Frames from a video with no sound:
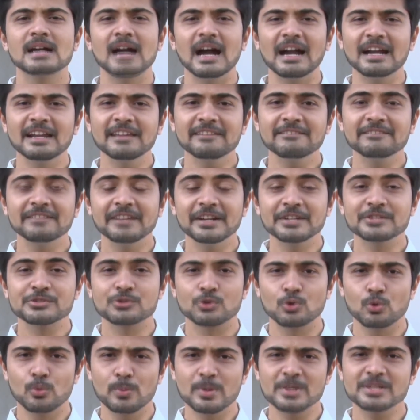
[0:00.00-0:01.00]
Cardiff needs
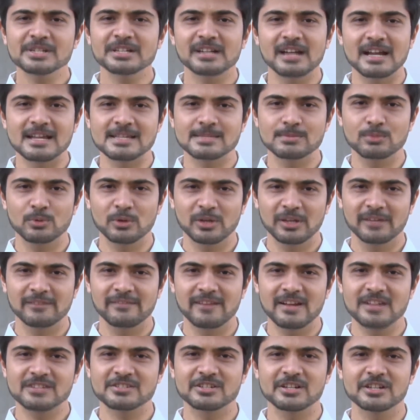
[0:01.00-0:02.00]
robust transport
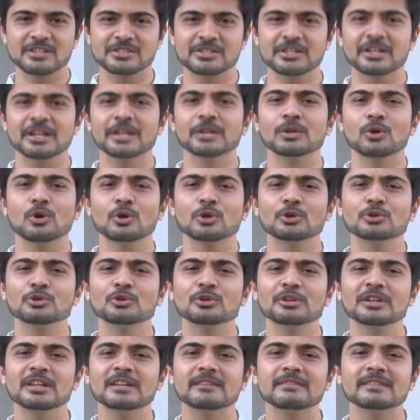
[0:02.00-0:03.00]
infrastructure in order to
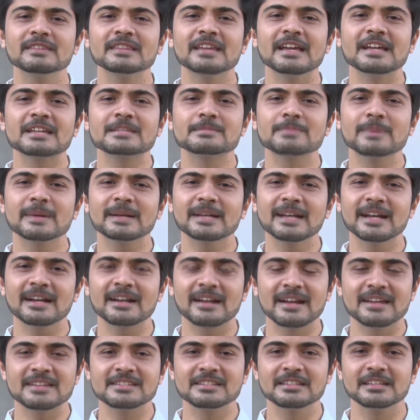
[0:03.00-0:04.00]
deal with the expected
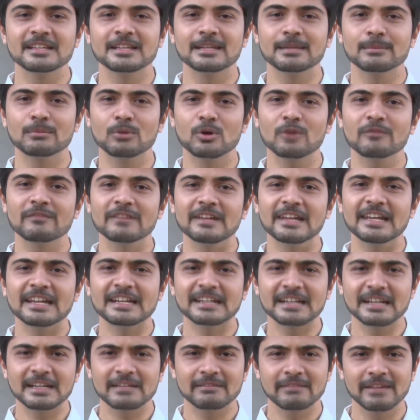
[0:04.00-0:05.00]
rise in the number of
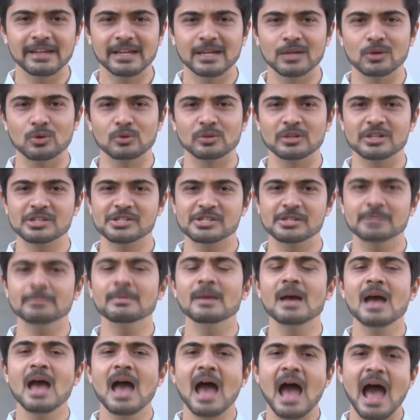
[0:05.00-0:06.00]
electric vehicle ownership,
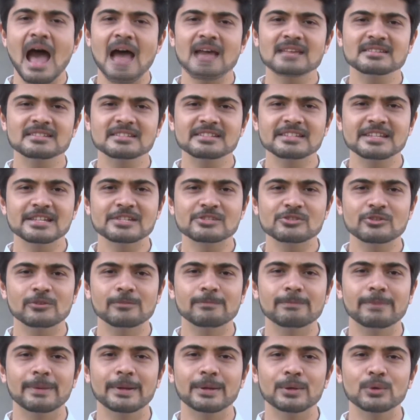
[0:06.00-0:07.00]
as the sales
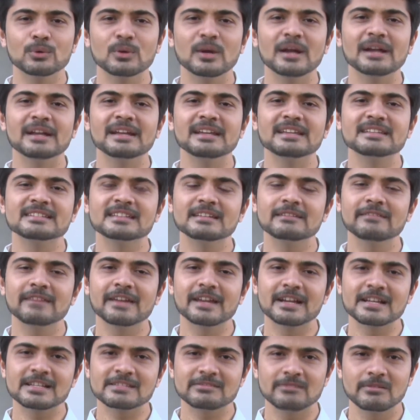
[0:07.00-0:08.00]
of petrol and diesel
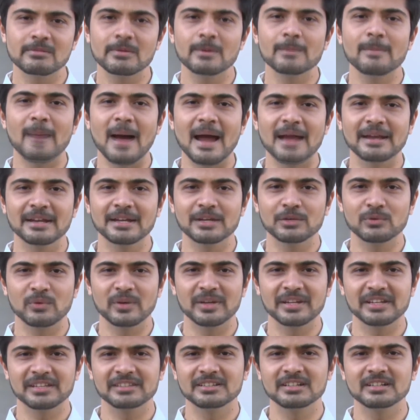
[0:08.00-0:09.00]
vehicles will be banned in
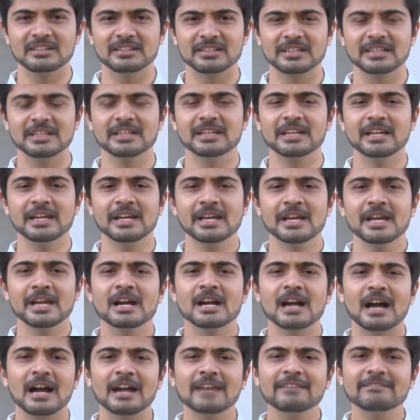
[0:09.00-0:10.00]
2030.
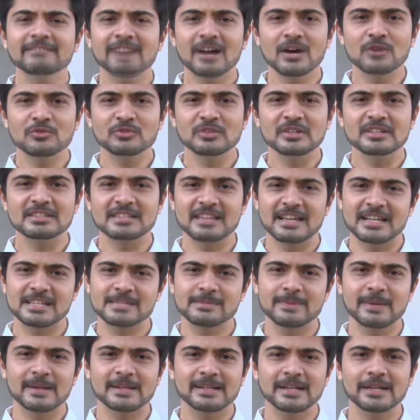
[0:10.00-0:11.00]
Cardiff Council is
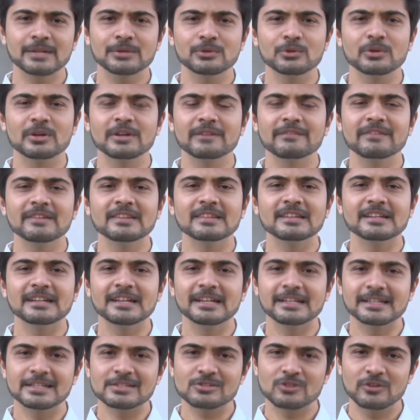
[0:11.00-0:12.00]
expected to reveal the
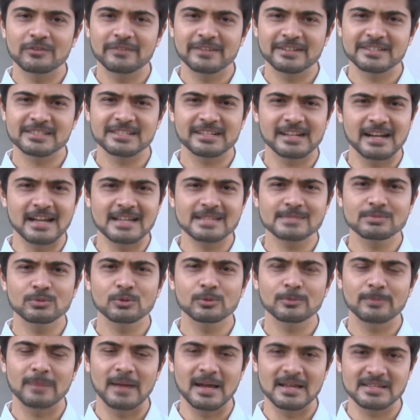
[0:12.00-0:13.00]
details of its
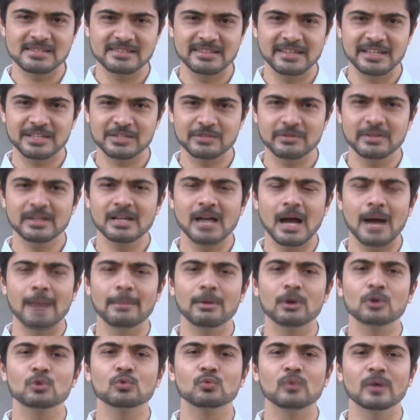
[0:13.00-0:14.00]
transport plans next week
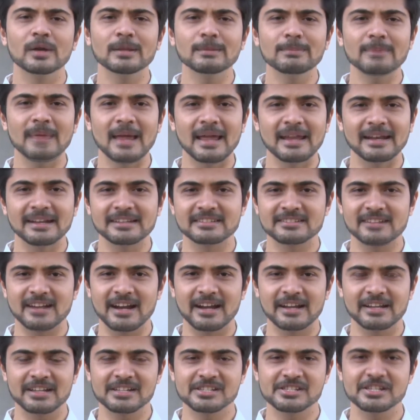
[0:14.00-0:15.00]
about One Planet
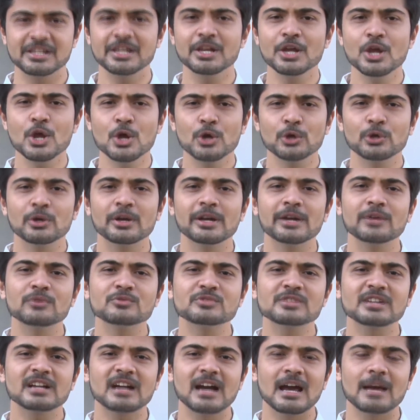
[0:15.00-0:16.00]
strategy to
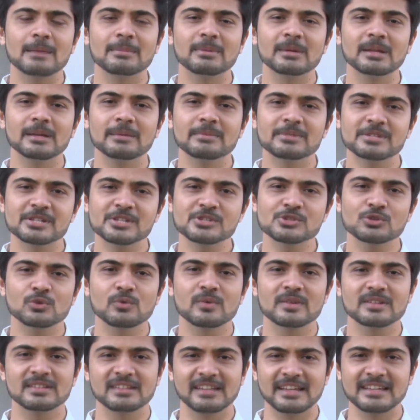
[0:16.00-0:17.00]
reduce the carbon emissions
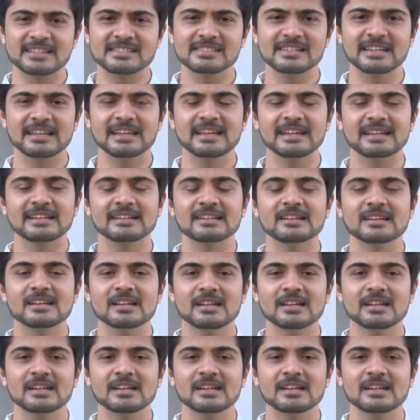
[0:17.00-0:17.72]
over the next decade.